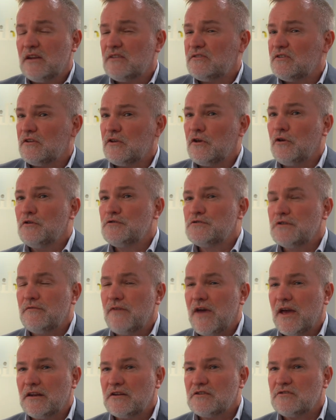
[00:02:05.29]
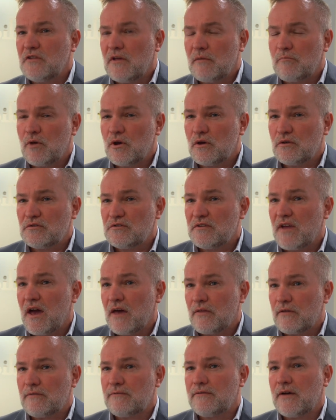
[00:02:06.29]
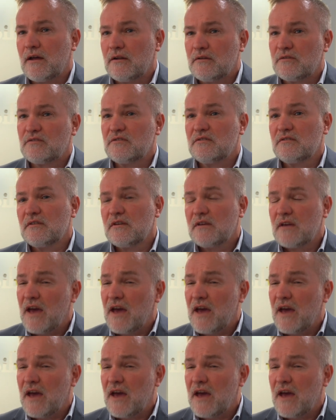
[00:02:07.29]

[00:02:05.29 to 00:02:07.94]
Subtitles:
is a huge advantage that most other funds